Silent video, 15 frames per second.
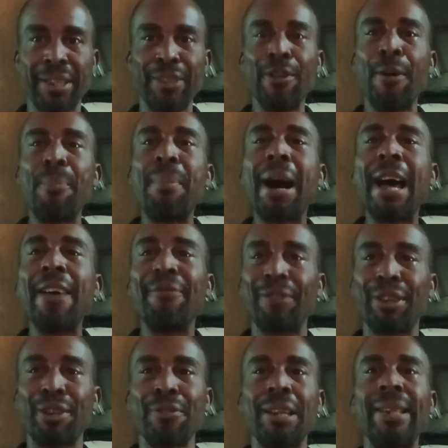You're my
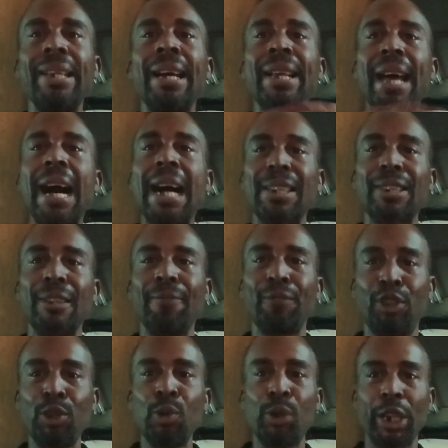veteran on active
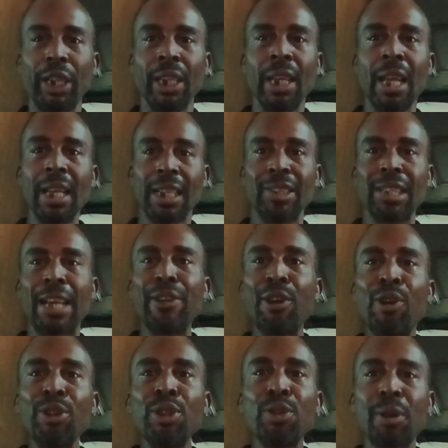duty. Because I
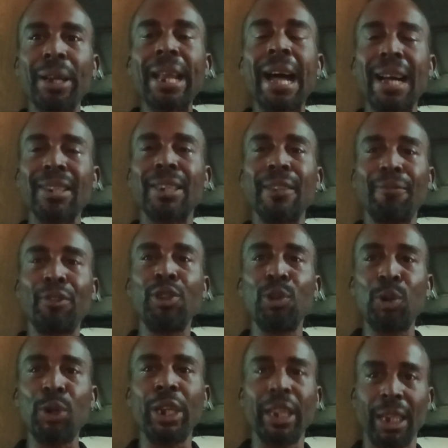know you're on active
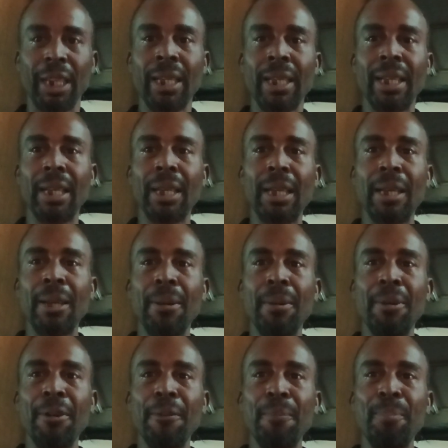duty.
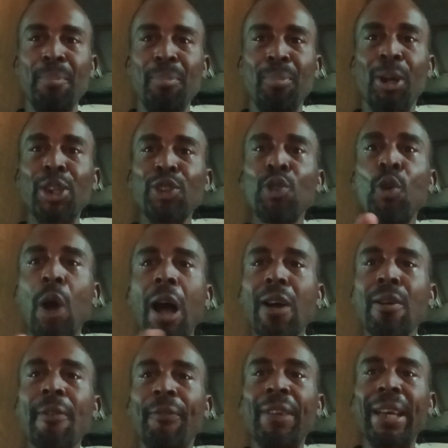But you
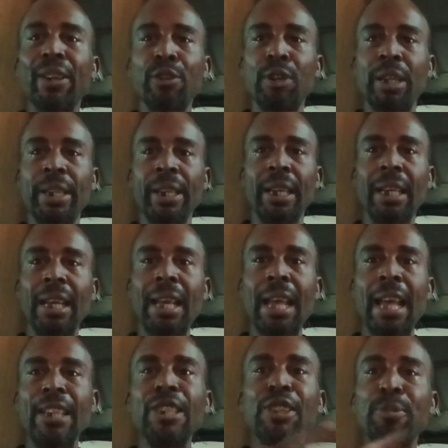are a veteran.
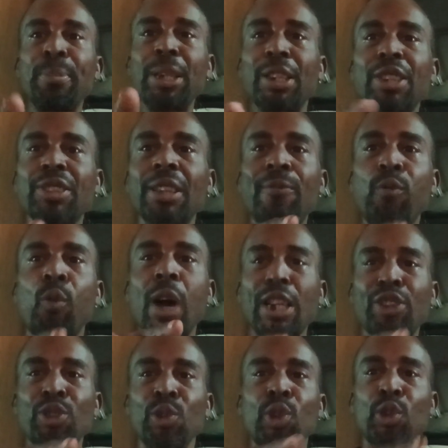And it's because of
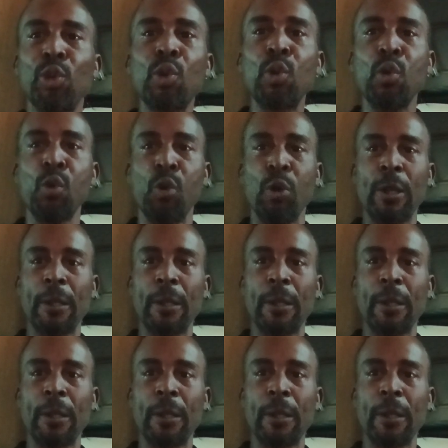what you do.